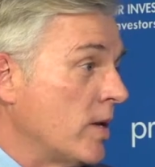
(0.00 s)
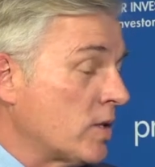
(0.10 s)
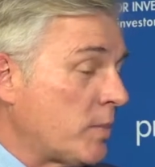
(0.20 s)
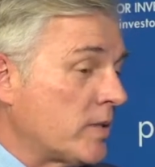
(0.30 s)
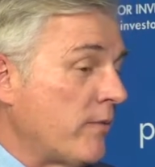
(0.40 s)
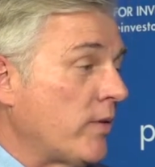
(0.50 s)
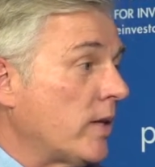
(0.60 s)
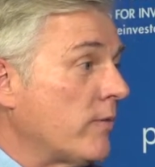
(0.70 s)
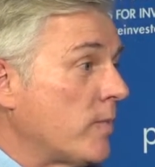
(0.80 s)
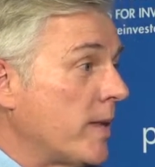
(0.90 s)

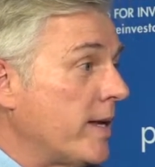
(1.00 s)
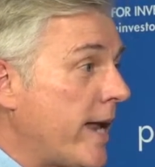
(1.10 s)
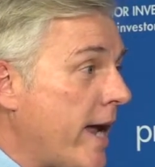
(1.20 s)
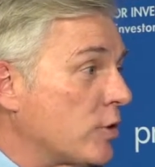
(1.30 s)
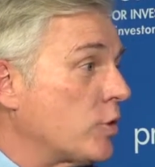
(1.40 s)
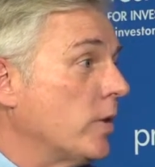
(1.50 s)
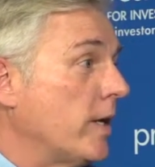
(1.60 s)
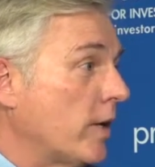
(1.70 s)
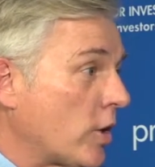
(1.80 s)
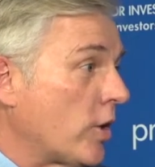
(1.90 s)
Specifically from the
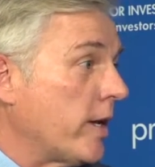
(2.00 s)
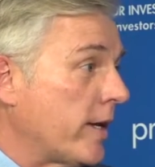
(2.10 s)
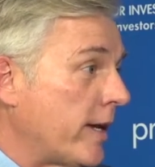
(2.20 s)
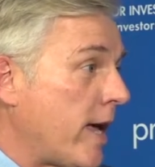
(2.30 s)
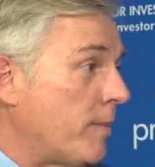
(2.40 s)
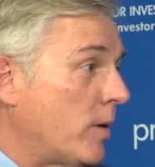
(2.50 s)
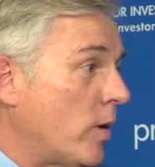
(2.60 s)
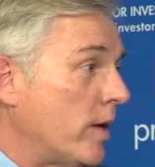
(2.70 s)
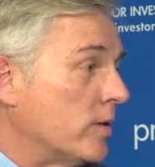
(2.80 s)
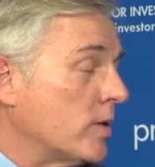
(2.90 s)
naturally occurring
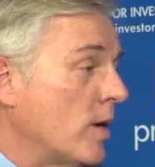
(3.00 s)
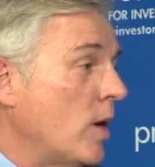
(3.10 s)
cannabinoids,